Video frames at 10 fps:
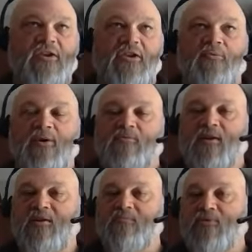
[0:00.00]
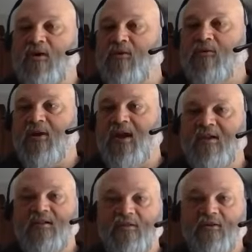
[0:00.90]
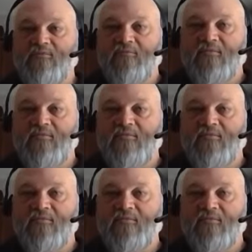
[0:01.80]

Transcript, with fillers: you want to run a pronghorn antelope,